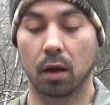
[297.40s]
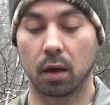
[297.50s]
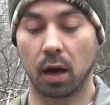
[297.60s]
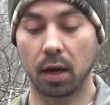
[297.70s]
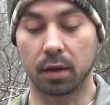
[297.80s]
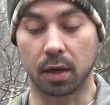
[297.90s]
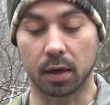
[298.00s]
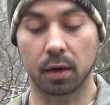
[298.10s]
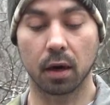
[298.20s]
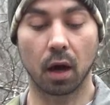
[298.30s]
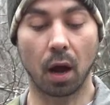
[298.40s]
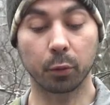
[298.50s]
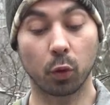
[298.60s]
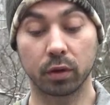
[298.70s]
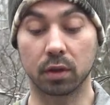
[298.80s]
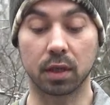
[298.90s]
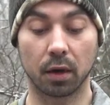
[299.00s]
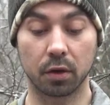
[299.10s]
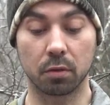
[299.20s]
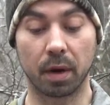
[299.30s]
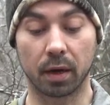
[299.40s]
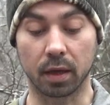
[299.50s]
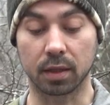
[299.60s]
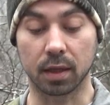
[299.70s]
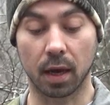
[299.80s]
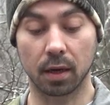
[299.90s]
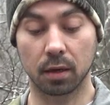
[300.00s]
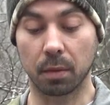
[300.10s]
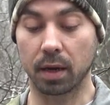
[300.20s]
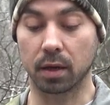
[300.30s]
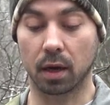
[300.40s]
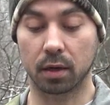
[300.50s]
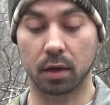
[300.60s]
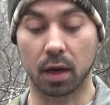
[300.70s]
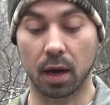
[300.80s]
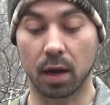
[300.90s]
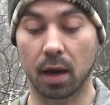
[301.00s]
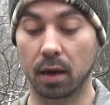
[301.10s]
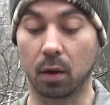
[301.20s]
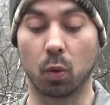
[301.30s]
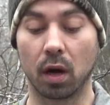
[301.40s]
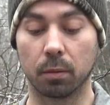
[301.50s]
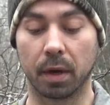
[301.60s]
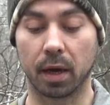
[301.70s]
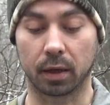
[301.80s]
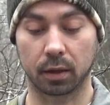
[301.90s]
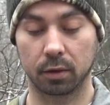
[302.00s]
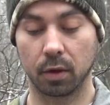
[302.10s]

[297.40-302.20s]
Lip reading: Hi there. I'm going to tell you about a sighting my daughter and I had a while back.